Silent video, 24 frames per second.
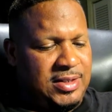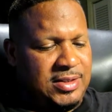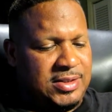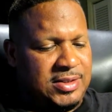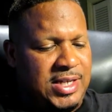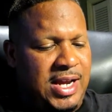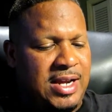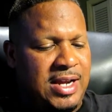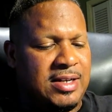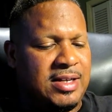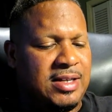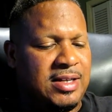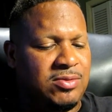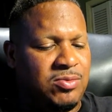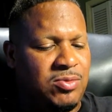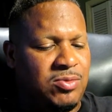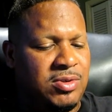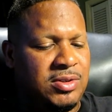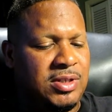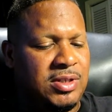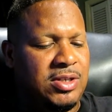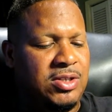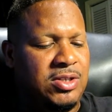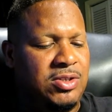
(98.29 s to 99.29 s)
China has
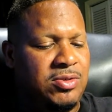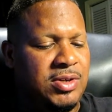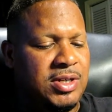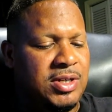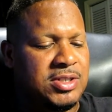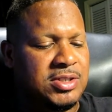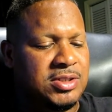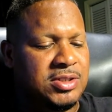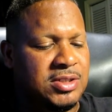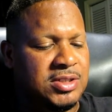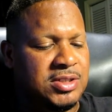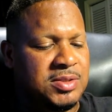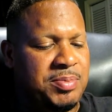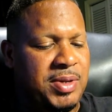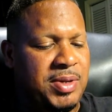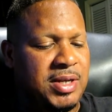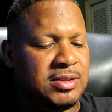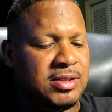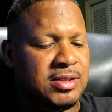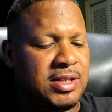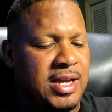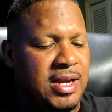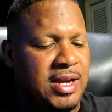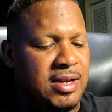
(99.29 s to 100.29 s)
warned that the U.S. should
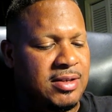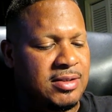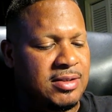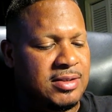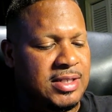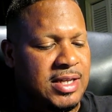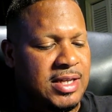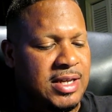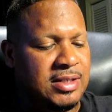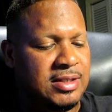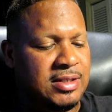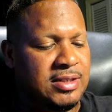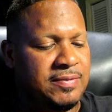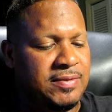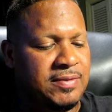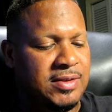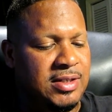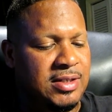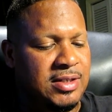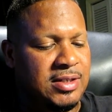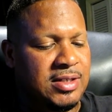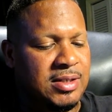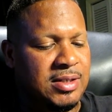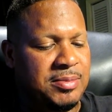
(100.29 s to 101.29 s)
expect a counterattack if the
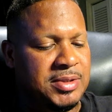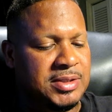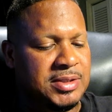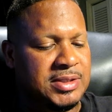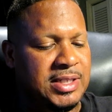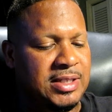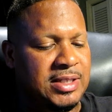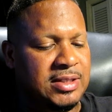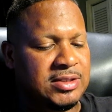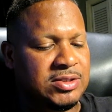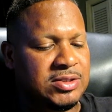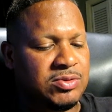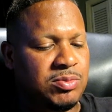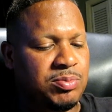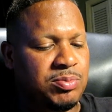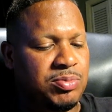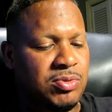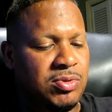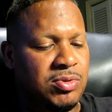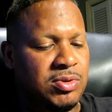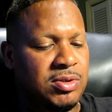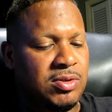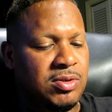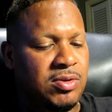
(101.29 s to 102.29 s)
incoming intelligence
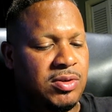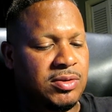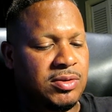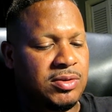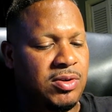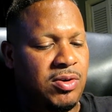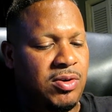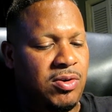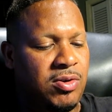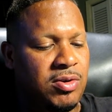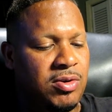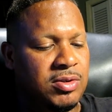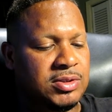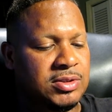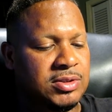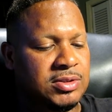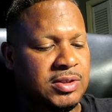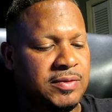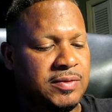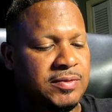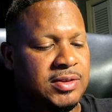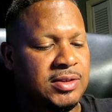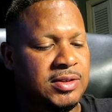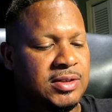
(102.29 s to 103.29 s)
report on the origins
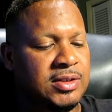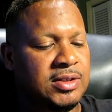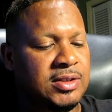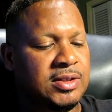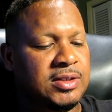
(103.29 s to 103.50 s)
of the